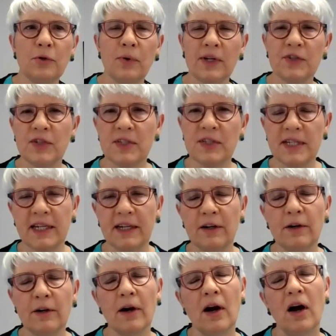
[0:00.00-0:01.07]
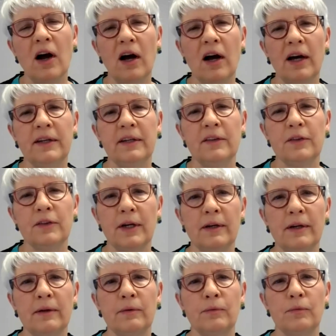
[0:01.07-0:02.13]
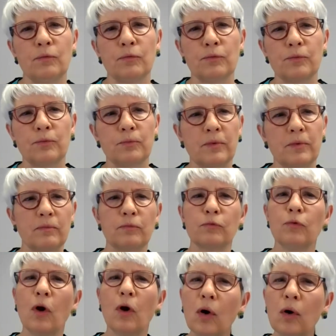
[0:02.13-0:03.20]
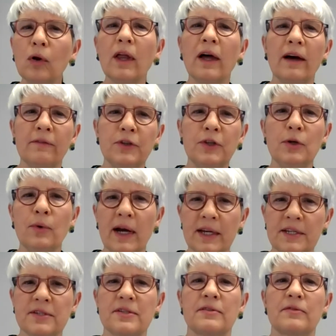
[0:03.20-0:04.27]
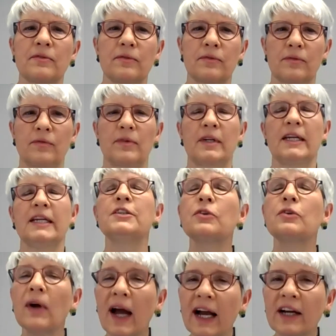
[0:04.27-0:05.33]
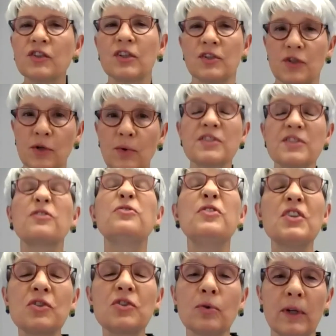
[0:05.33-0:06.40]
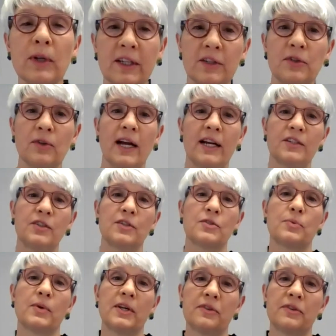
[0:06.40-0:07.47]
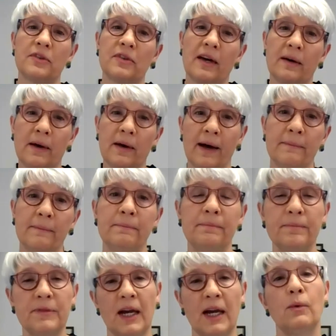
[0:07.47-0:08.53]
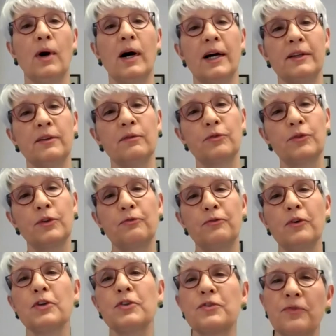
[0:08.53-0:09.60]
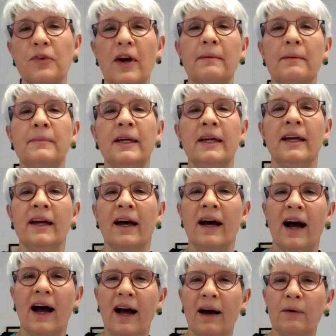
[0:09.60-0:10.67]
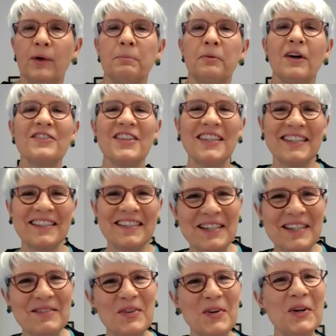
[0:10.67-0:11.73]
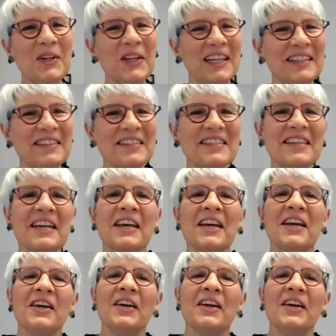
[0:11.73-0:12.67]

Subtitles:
two questions here on the role of U.S. interactions, U.S. official interactions with Taiwan. The first from our president, Steve Orleans.